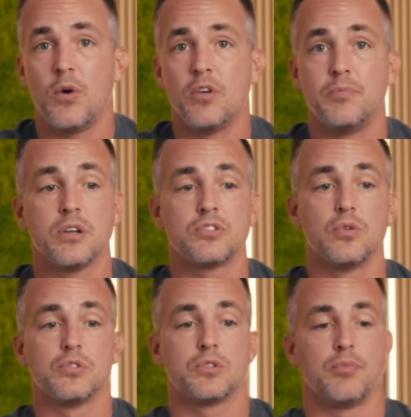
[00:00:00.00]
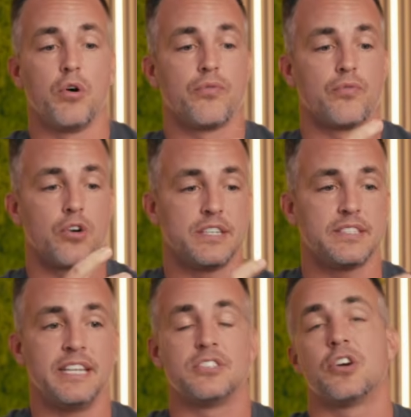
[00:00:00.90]
We've built tools both for us
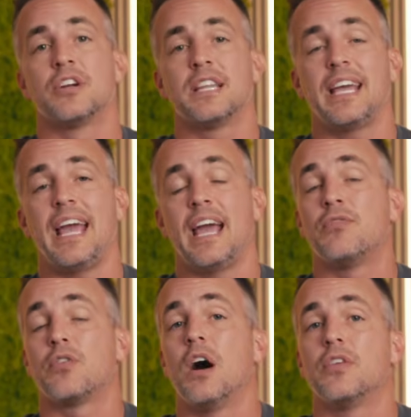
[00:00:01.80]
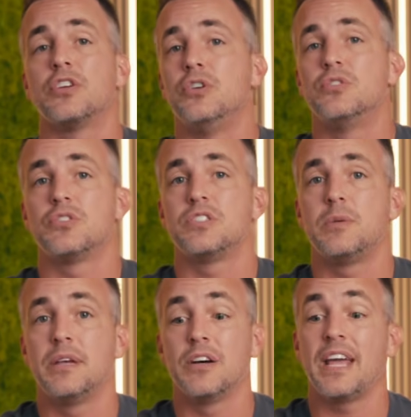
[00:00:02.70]
internally and for other users to
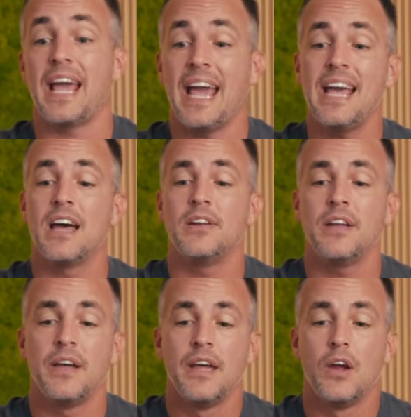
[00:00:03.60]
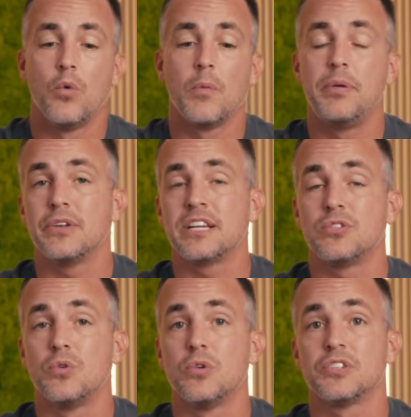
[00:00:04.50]
build. And we're building
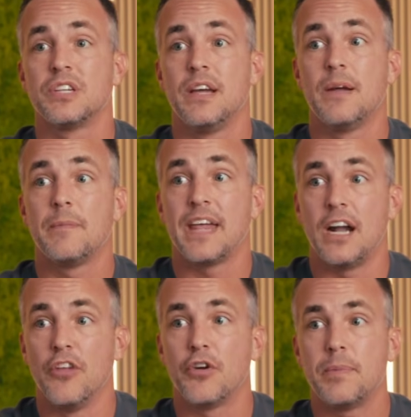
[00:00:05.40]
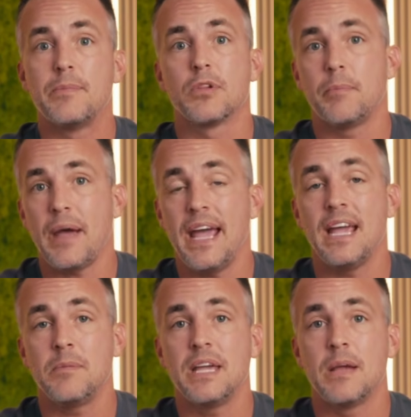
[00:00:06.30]
tools that other people are
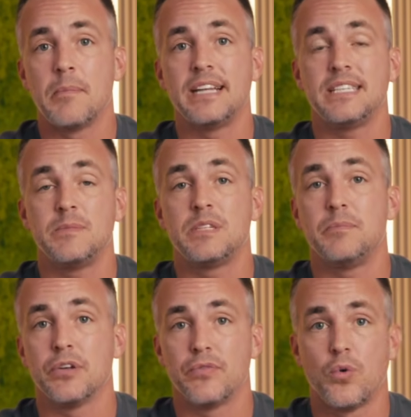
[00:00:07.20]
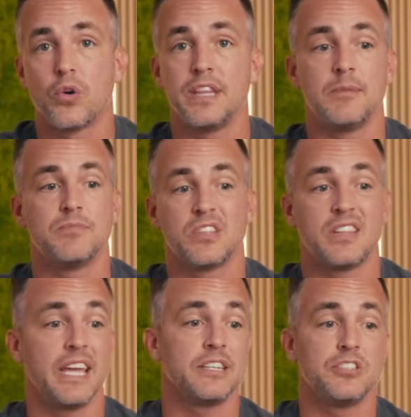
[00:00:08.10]
paying me and my team to build for them so that
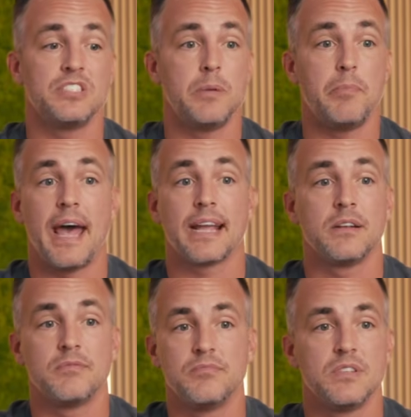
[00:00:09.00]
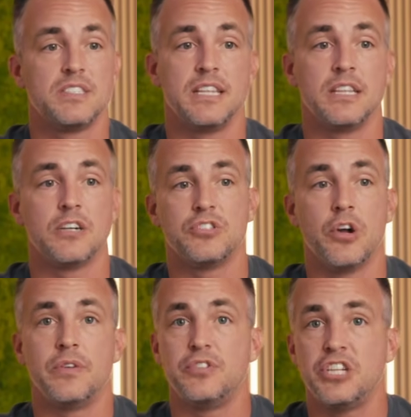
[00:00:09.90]
they can just sit back and sit in their
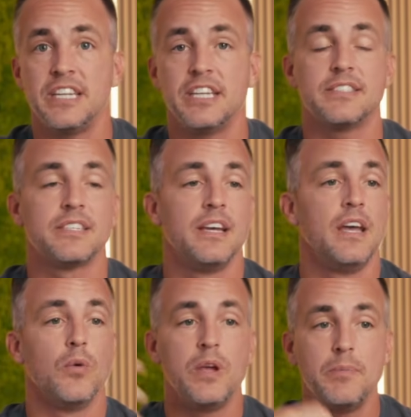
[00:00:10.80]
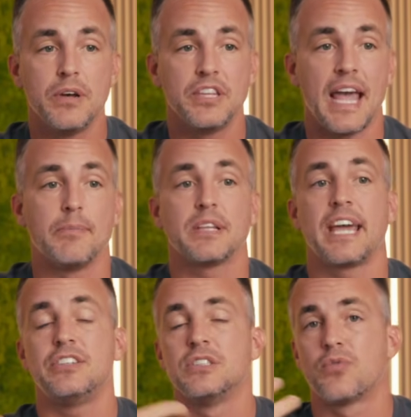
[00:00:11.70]
zone of genius. We build the
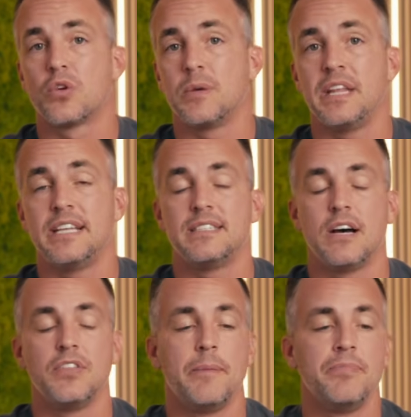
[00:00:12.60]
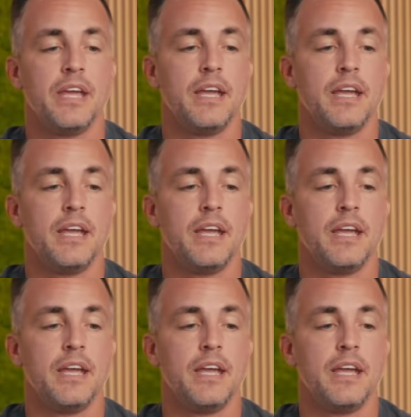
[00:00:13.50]
applications for them and they sell them.